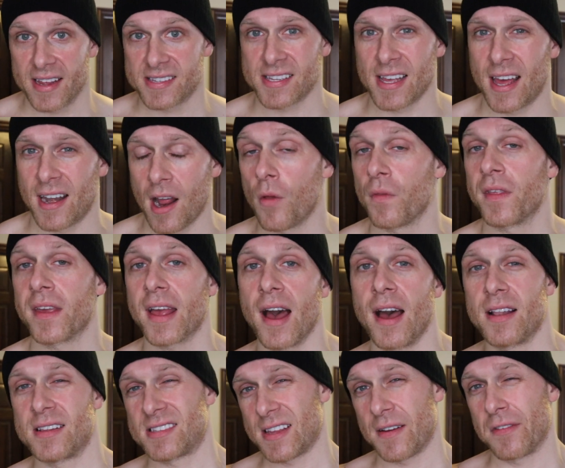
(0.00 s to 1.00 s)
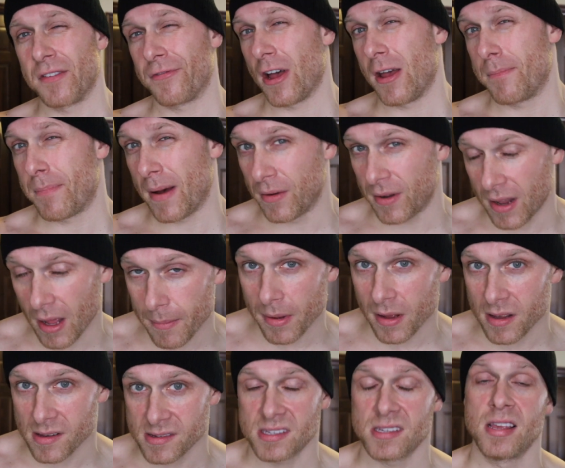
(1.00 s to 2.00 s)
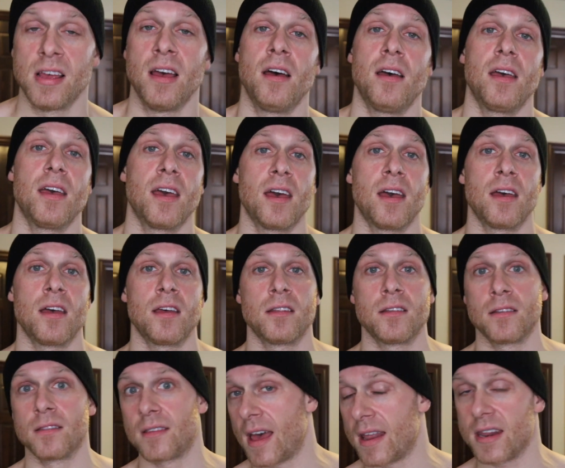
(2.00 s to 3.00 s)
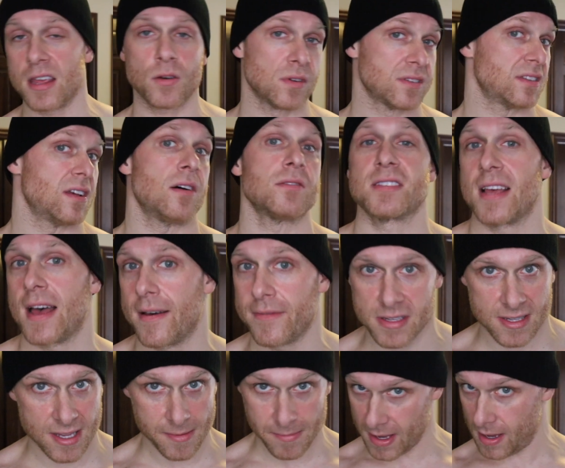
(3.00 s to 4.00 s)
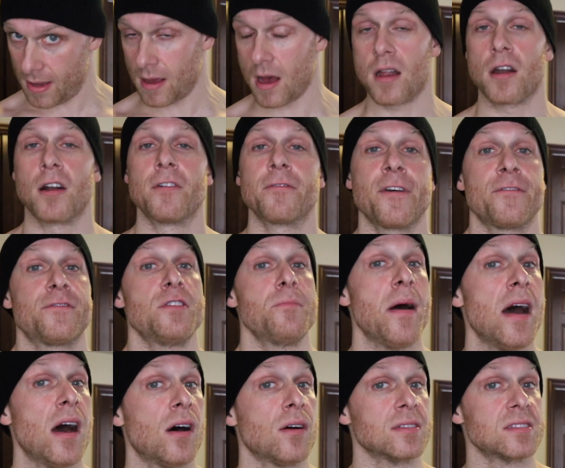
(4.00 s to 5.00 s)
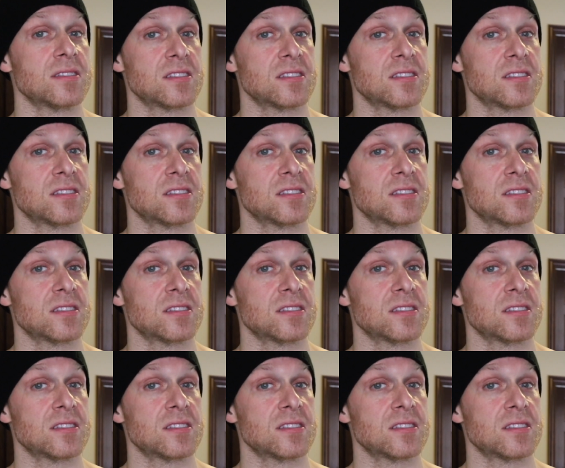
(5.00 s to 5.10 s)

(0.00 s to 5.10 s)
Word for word: I said, I only got 75 pound dumbbells and that equals out to obviously be 150 pounds.